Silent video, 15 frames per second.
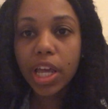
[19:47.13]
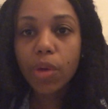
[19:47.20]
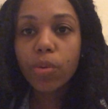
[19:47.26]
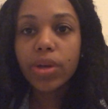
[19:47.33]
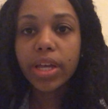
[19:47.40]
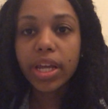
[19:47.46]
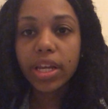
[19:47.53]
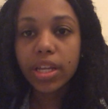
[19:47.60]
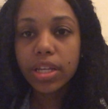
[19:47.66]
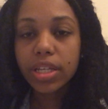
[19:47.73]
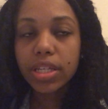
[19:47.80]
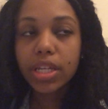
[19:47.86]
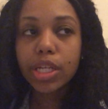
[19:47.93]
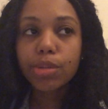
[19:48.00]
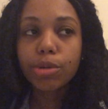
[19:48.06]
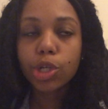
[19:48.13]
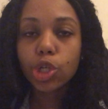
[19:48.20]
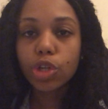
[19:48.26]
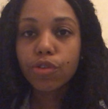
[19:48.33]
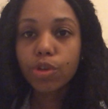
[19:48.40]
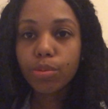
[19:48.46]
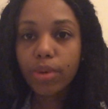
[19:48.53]
It will get easy, especially
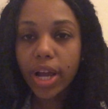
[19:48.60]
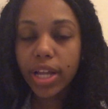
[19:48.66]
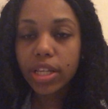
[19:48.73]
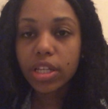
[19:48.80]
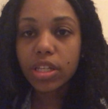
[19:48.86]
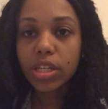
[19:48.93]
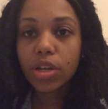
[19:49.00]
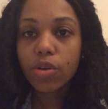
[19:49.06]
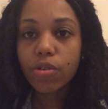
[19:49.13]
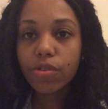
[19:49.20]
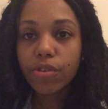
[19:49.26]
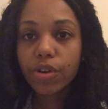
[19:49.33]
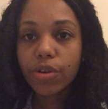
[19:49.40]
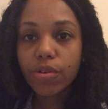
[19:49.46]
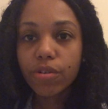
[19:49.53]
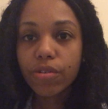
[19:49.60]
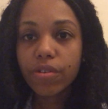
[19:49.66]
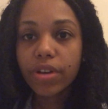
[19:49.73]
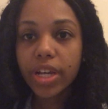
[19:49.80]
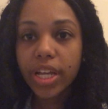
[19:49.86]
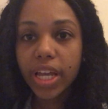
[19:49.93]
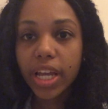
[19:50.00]
if you practice it over and over
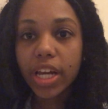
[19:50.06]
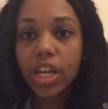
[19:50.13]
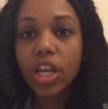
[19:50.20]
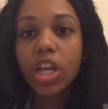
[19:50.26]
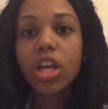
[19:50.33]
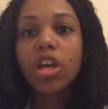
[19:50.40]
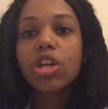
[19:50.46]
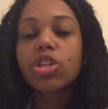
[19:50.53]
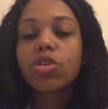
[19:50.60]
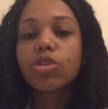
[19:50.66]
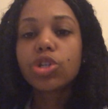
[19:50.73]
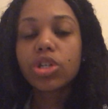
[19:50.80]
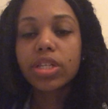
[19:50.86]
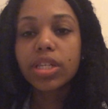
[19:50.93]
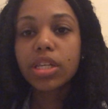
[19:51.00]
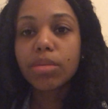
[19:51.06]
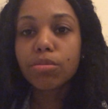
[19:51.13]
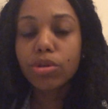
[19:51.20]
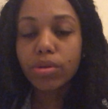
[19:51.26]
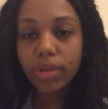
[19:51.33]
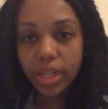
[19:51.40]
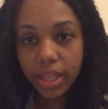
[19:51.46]
again. So just keep
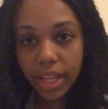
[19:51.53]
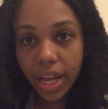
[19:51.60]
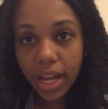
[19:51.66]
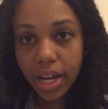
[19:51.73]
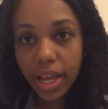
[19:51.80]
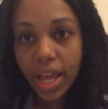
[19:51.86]
doing that.